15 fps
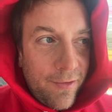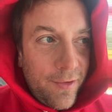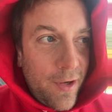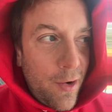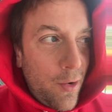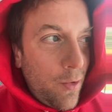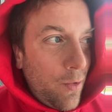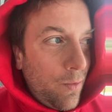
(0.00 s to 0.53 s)

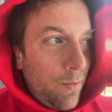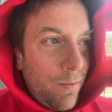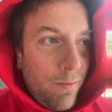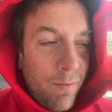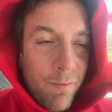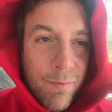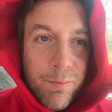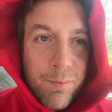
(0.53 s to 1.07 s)
no
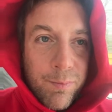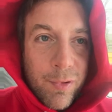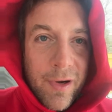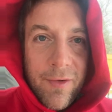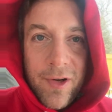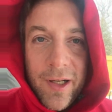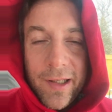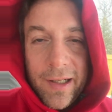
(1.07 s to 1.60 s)

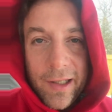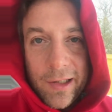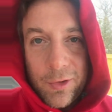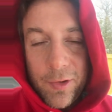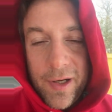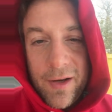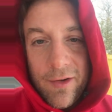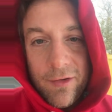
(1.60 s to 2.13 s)
previous
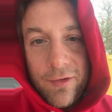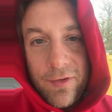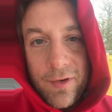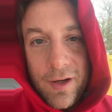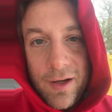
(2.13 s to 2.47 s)
history of,